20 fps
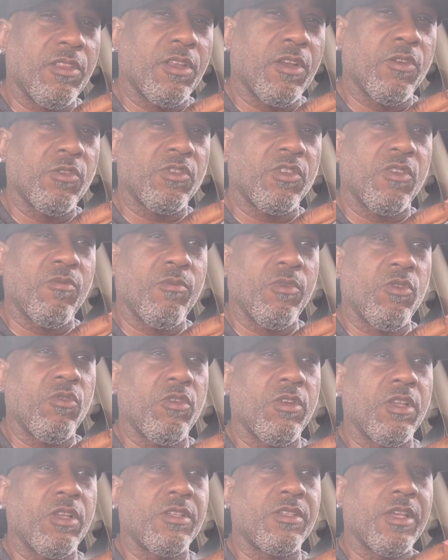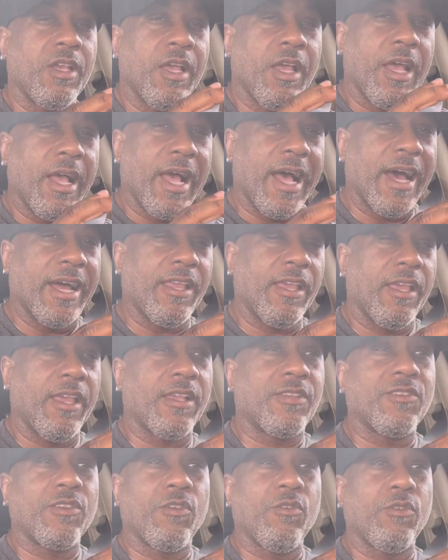those communities how to
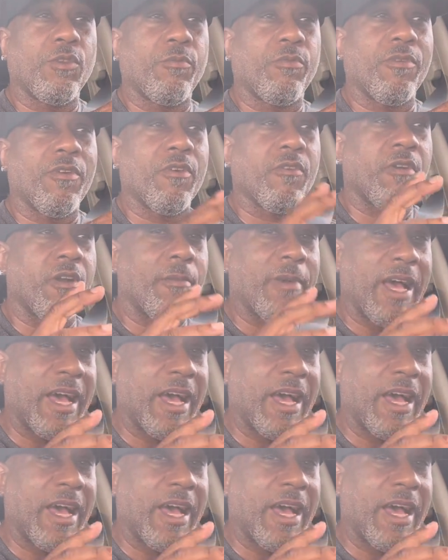execute the program,